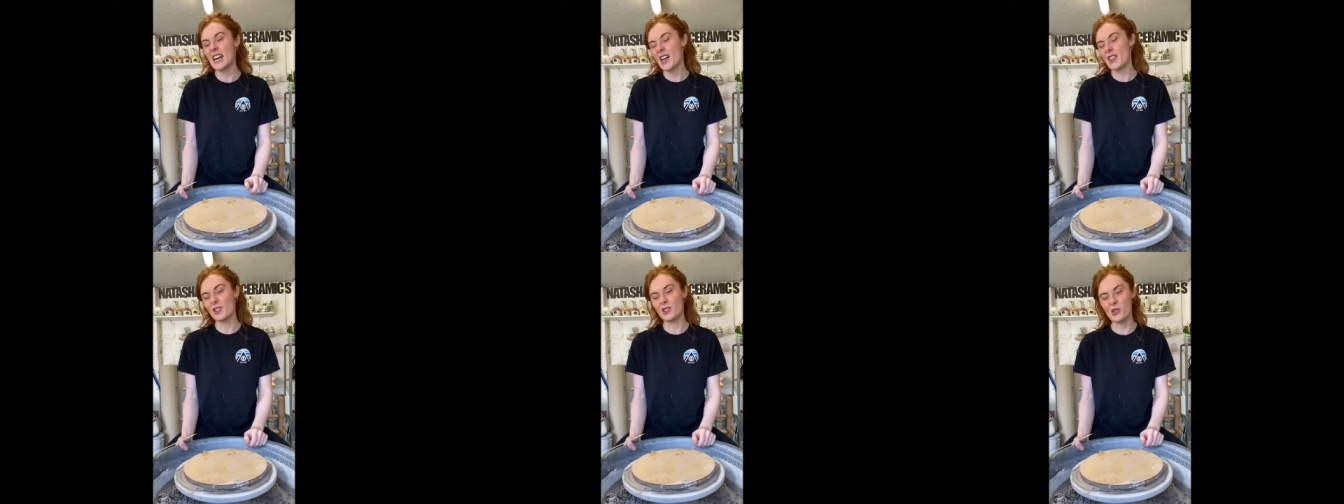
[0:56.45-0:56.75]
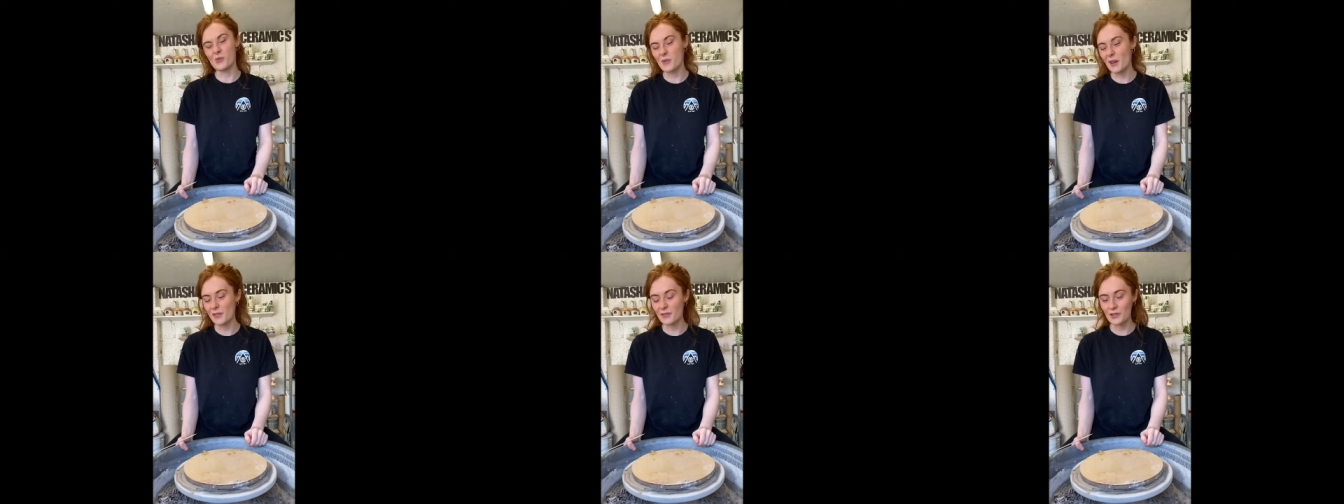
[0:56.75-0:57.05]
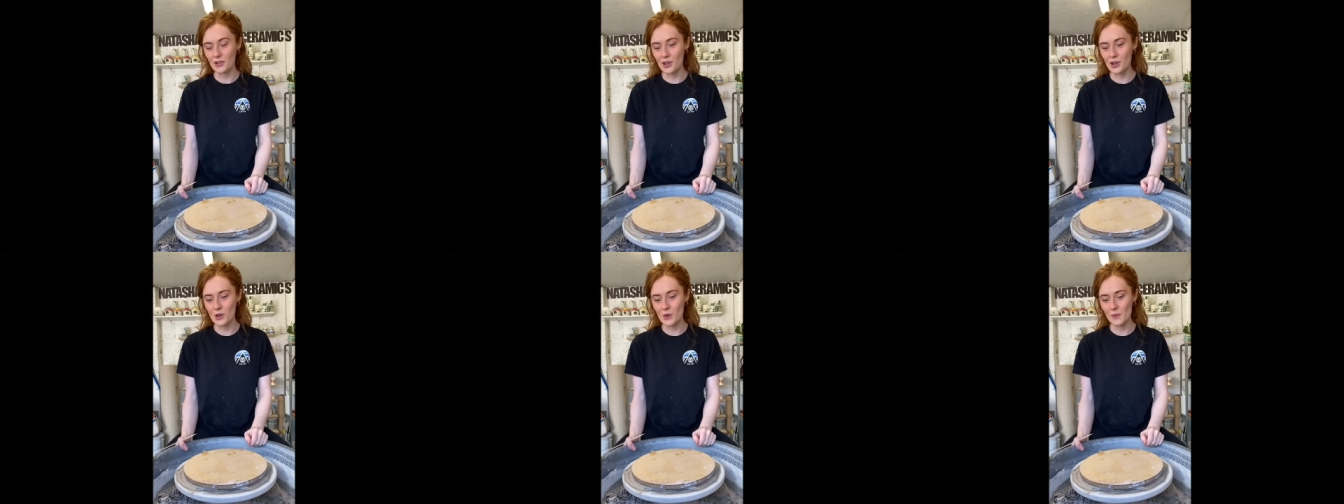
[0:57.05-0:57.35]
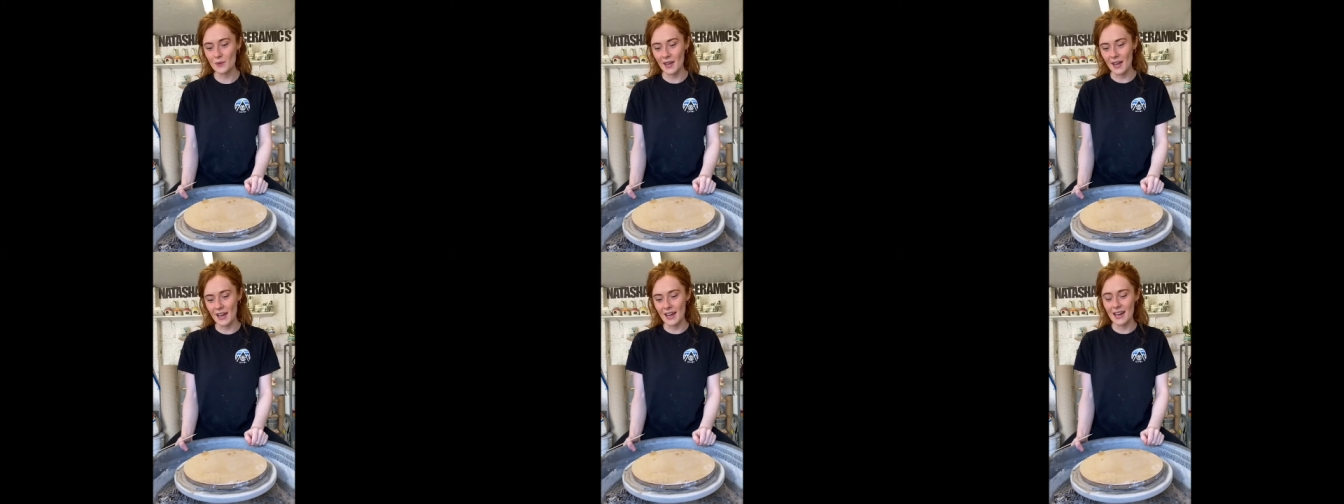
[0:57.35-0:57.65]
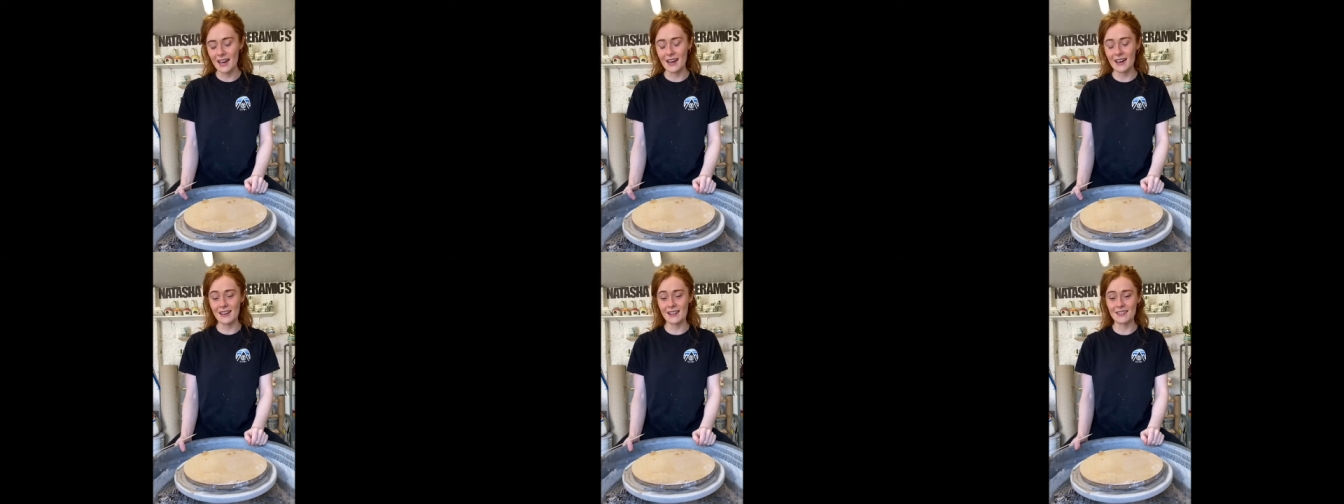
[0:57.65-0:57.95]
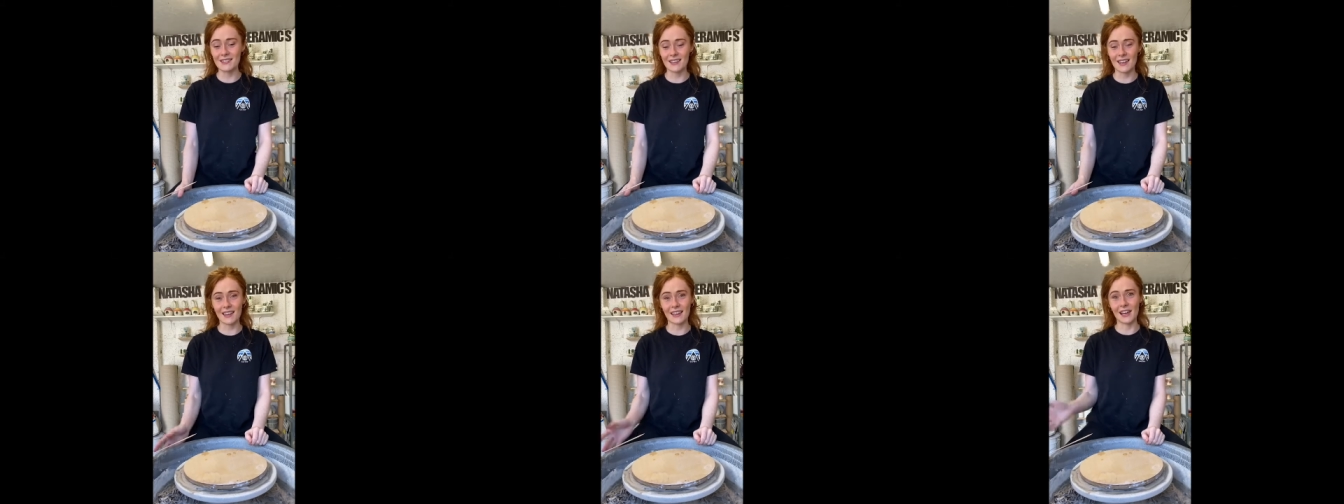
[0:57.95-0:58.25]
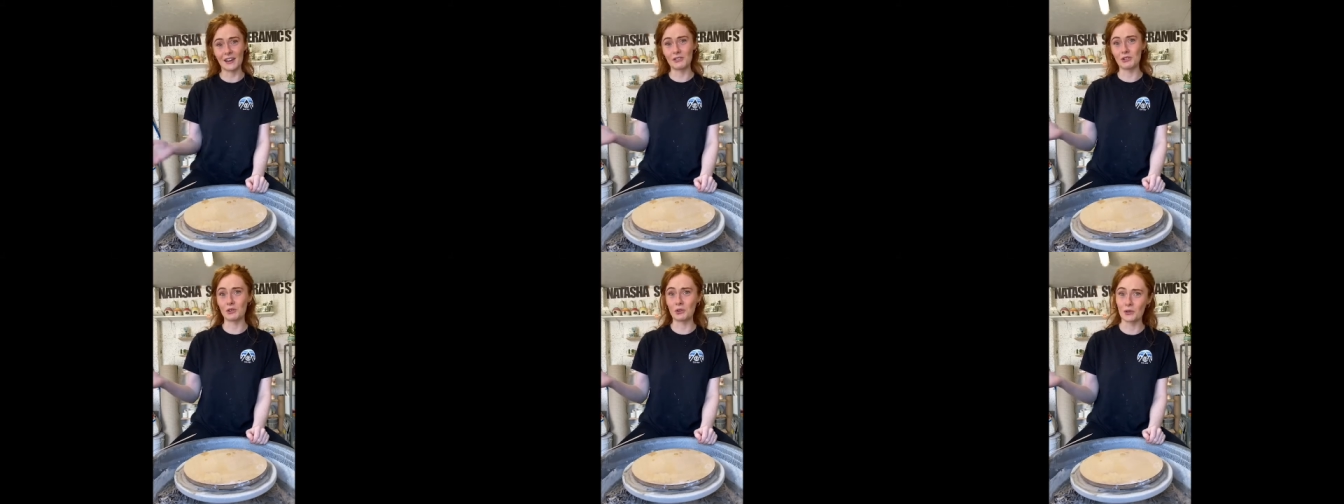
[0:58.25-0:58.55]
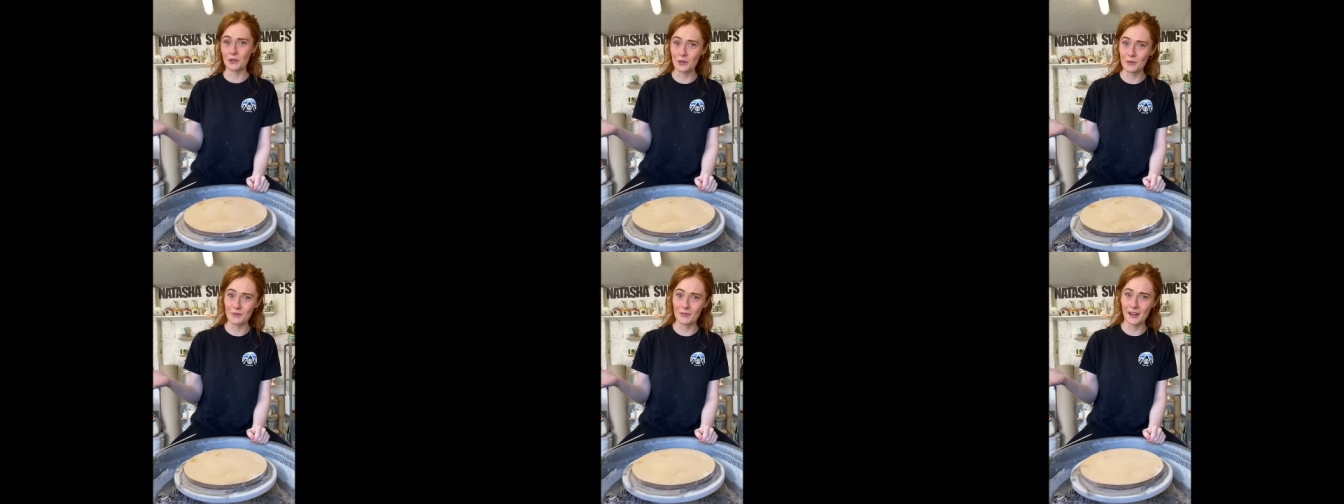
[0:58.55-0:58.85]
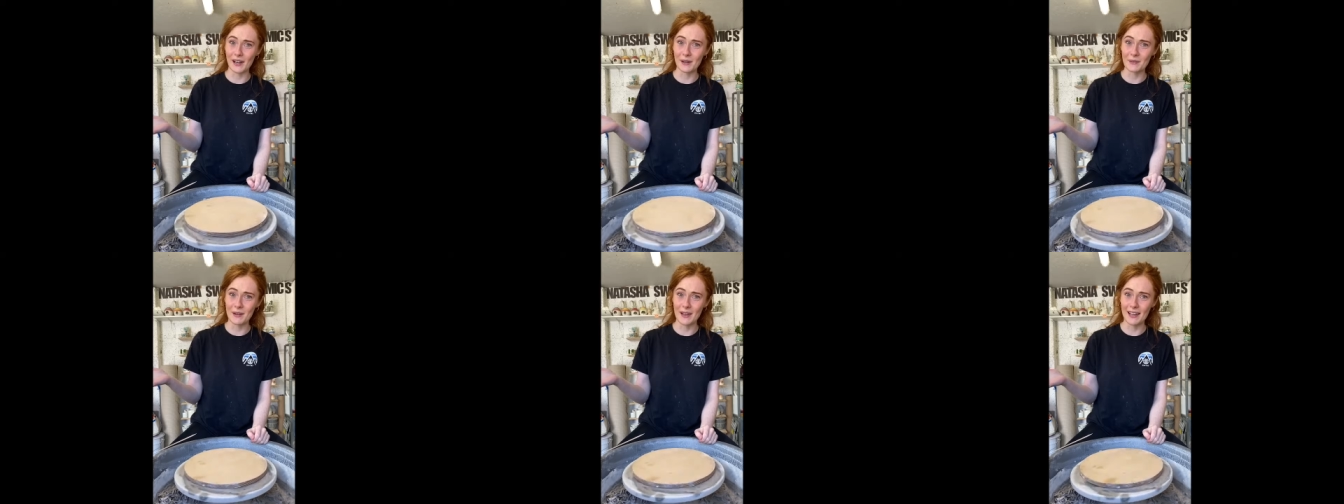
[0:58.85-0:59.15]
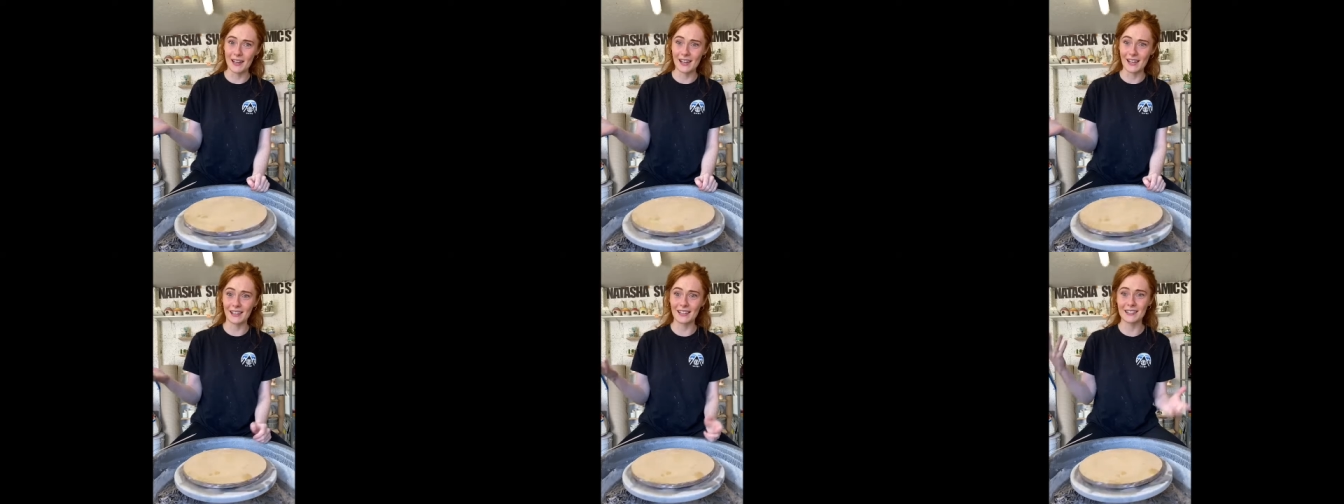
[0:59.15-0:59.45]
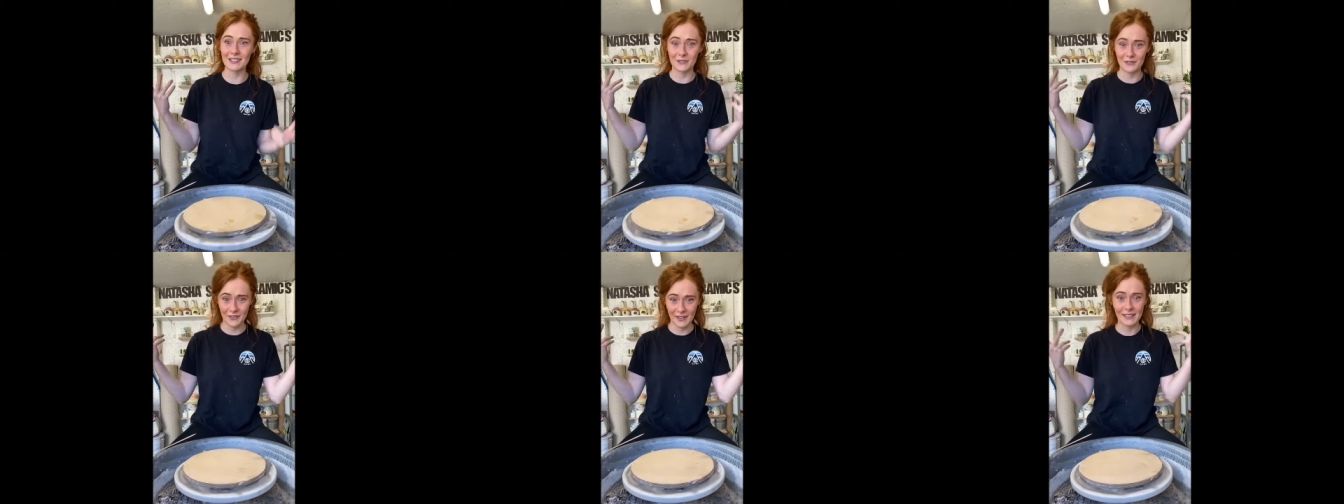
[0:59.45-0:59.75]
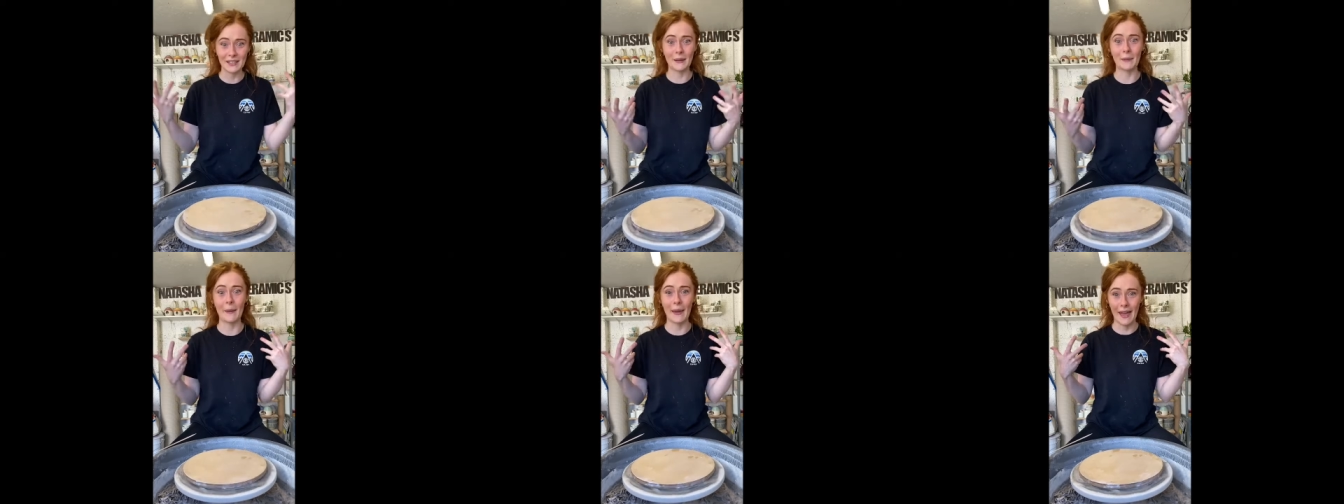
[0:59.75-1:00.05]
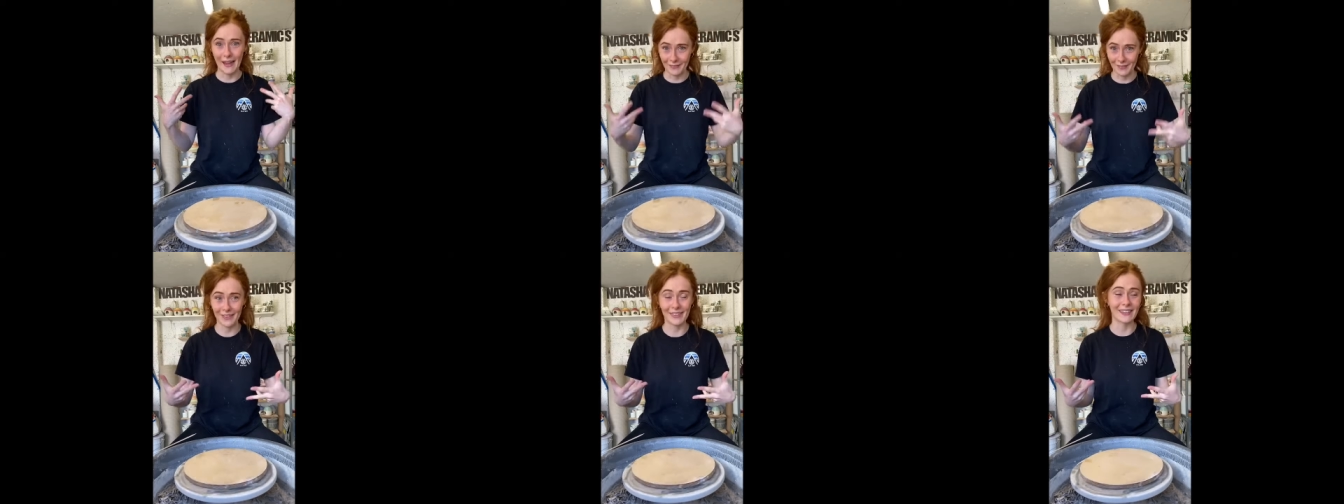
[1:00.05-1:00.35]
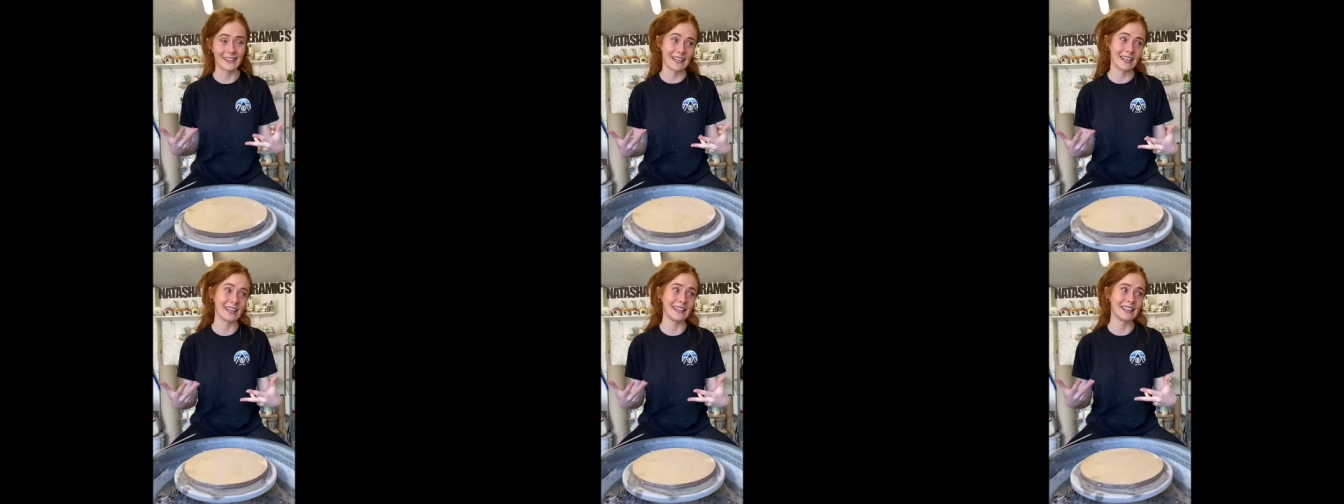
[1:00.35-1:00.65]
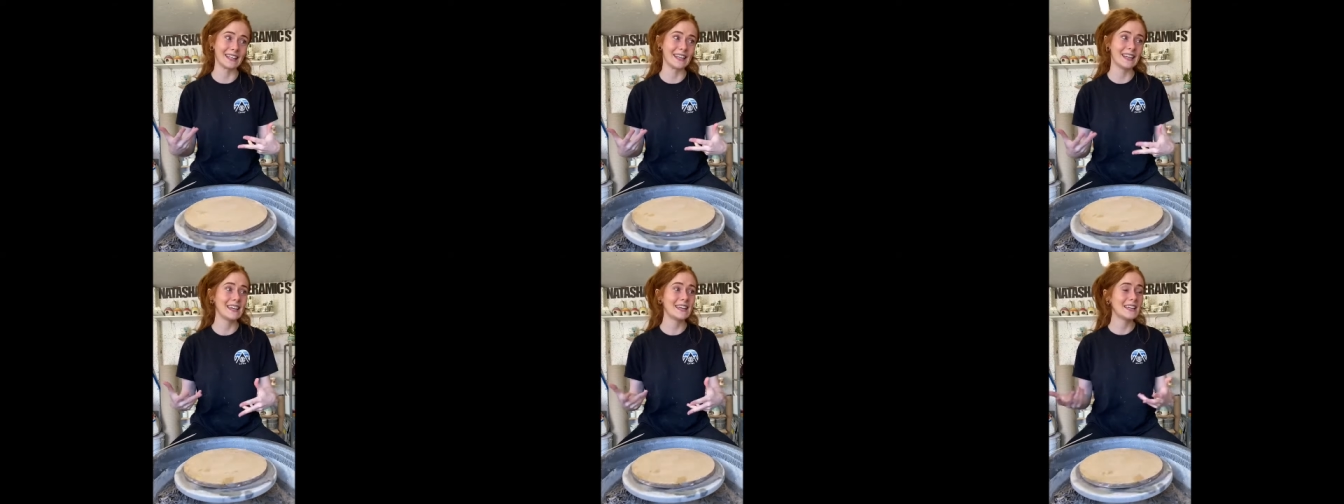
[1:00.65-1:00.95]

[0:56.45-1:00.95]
they're on my phone and I can't record them very well to fit everything in